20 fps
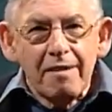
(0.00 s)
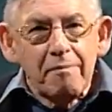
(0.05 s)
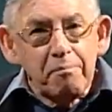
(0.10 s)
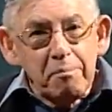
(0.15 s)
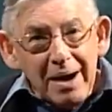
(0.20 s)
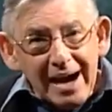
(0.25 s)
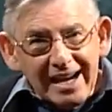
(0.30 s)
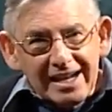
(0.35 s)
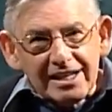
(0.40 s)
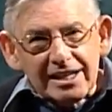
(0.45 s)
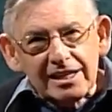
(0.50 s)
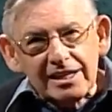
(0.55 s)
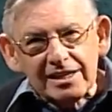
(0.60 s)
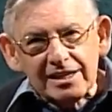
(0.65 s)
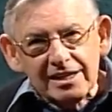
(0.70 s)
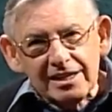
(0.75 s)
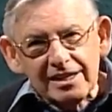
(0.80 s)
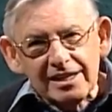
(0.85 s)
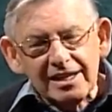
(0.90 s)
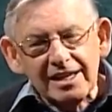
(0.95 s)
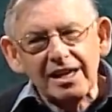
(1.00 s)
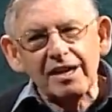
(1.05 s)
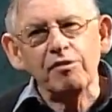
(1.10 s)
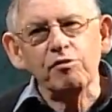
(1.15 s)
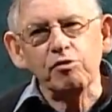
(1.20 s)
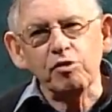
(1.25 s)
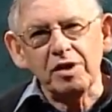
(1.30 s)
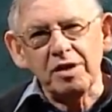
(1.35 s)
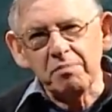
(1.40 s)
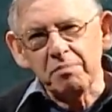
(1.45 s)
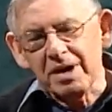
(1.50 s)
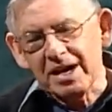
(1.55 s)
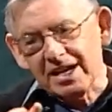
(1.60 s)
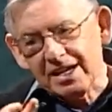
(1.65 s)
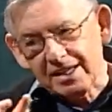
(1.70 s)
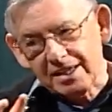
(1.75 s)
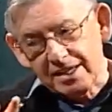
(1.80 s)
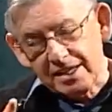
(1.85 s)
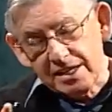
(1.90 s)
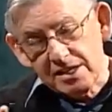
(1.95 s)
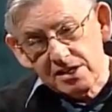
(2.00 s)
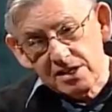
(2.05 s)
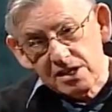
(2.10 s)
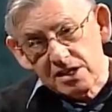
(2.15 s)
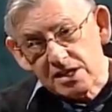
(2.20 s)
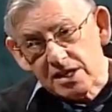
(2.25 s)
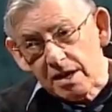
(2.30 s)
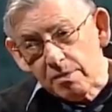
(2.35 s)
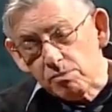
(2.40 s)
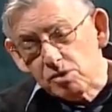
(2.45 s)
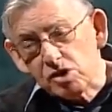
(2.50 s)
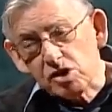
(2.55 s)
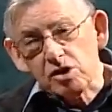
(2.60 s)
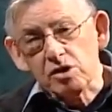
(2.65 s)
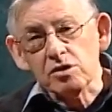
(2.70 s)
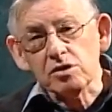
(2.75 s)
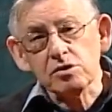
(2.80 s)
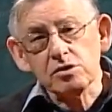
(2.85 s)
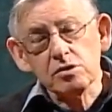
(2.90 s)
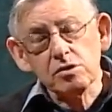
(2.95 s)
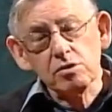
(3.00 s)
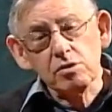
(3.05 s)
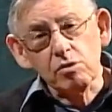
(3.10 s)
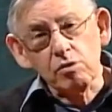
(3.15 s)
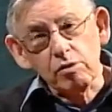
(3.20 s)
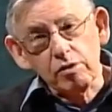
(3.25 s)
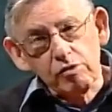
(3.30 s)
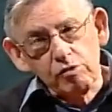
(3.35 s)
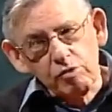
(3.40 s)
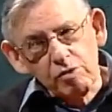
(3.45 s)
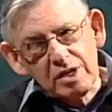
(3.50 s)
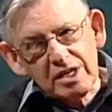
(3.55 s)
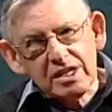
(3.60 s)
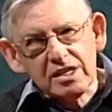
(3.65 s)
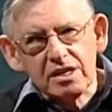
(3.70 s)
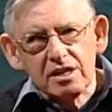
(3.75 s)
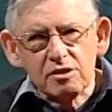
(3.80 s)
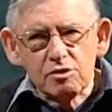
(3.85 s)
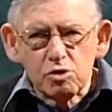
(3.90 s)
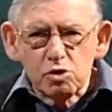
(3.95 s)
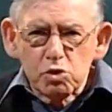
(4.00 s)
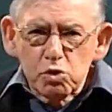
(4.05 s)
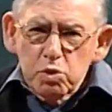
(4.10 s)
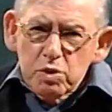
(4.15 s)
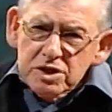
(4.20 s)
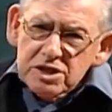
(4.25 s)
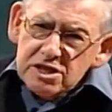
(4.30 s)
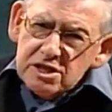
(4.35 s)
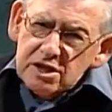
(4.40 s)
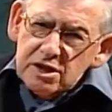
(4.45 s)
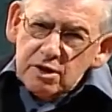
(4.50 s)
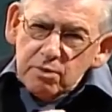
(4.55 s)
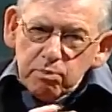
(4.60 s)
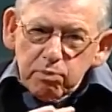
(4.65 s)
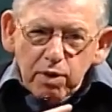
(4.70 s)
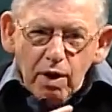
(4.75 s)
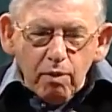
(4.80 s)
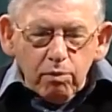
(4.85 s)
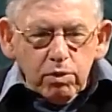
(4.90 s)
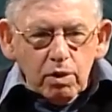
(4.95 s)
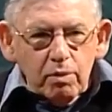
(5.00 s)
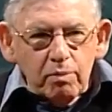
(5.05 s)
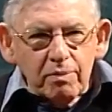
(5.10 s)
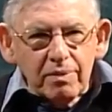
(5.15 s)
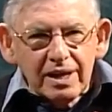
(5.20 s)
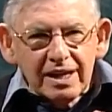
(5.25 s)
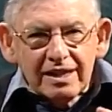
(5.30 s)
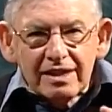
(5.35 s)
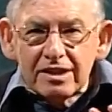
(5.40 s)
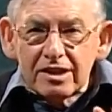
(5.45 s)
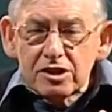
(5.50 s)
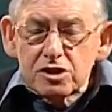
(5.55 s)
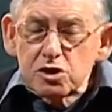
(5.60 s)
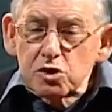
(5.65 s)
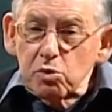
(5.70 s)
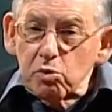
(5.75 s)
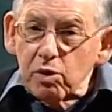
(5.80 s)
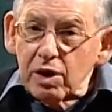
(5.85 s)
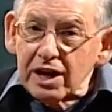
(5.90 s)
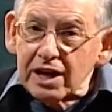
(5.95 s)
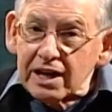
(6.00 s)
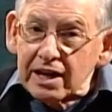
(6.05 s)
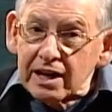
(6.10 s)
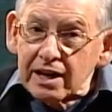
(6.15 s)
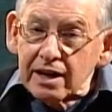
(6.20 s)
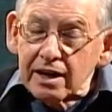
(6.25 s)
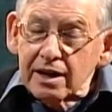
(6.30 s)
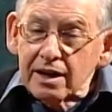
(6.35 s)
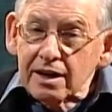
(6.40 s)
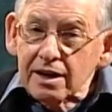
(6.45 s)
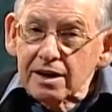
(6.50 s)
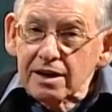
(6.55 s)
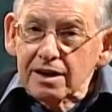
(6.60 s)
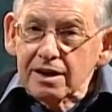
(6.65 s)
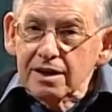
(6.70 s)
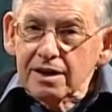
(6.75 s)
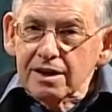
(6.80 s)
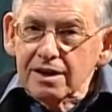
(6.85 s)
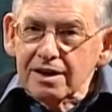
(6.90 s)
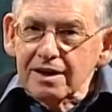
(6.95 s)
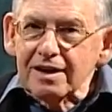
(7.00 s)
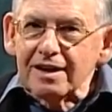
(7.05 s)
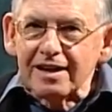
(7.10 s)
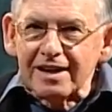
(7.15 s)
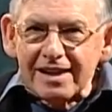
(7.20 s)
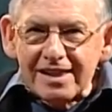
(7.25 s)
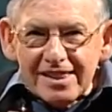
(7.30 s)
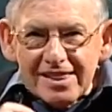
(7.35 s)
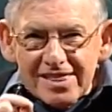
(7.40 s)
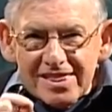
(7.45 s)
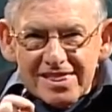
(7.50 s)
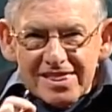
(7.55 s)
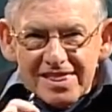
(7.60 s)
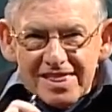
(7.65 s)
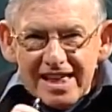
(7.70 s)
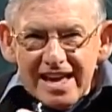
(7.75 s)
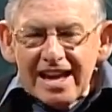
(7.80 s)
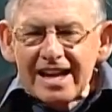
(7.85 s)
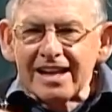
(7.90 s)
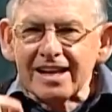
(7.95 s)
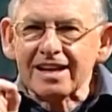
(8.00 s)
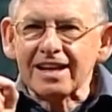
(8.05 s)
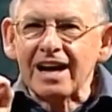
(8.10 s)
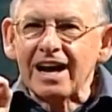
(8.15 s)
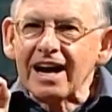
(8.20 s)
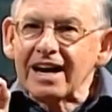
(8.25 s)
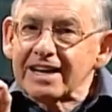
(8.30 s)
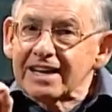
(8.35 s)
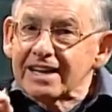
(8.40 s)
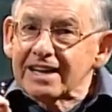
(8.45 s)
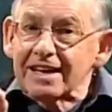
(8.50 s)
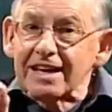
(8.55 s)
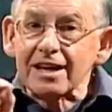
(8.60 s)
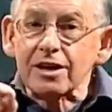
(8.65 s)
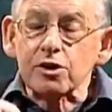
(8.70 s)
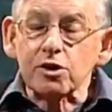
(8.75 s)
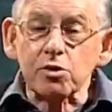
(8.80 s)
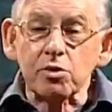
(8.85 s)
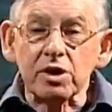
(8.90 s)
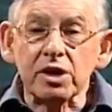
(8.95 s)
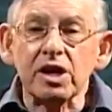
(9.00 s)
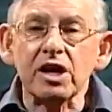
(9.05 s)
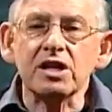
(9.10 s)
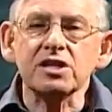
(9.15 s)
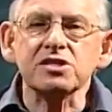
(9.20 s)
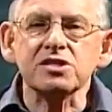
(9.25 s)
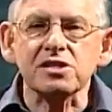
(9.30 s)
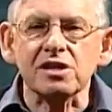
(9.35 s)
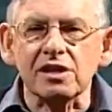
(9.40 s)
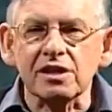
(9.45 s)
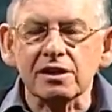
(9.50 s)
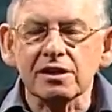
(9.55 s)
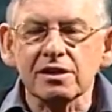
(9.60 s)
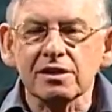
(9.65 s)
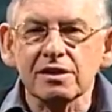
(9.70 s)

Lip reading: But if we make these assumptions, or if we twist the problem in this way, then I can get you an answer.